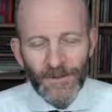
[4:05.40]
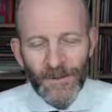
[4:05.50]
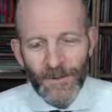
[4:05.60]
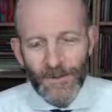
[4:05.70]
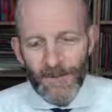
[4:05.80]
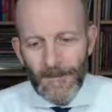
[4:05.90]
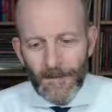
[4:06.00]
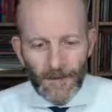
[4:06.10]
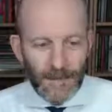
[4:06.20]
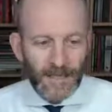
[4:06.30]
years.
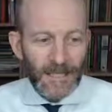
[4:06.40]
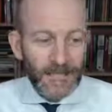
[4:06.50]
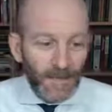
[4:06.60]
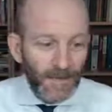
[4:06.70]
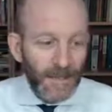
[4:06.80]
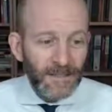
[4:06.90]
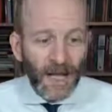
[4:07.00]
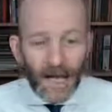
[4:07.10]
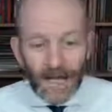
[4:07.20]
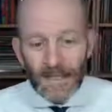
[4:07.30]
This conveys a
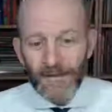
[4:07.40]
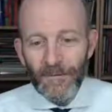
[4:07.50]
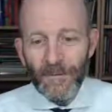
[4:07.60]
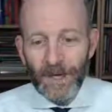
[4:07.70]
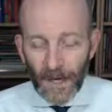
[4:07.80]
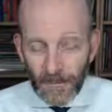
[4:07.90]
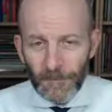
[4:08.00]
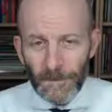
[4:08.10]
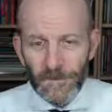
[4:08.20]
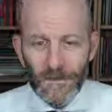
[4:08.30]
high level of
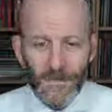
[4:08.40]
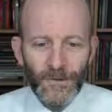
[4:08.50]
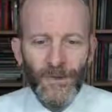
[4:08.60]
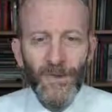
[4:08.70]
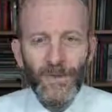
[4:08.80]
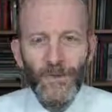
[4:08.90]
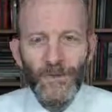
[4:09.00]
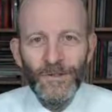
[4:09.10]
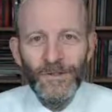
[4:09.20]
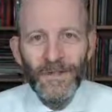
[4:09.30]
confidence in your
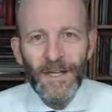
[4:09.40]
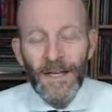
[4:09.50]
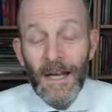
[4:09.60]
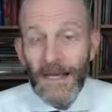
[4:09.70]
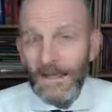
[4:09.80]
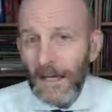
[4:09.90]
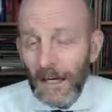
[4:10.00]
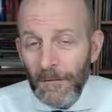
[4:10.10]
conclusions, and